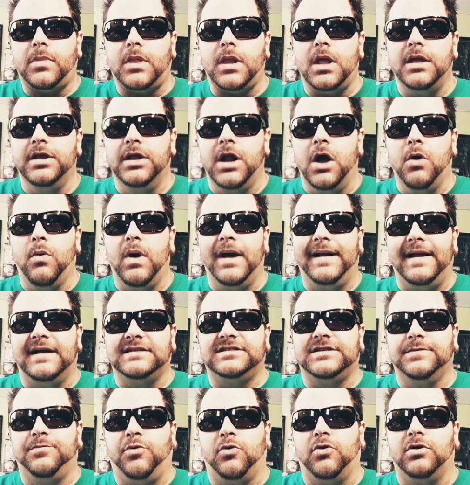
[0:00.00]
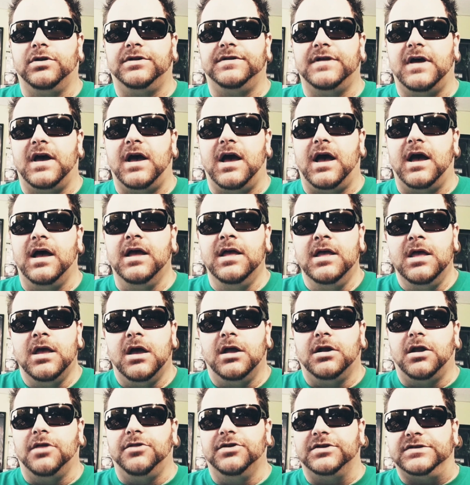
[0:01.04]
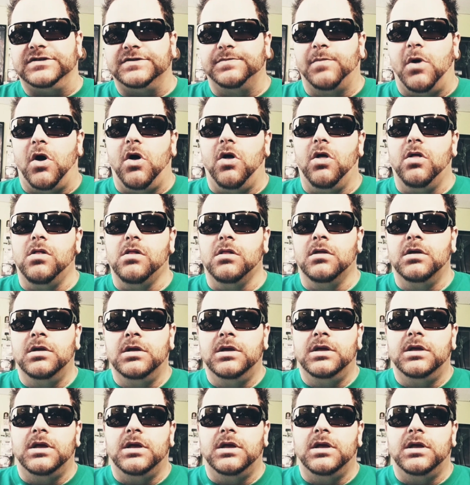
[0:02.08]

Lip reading: you know, why not support another small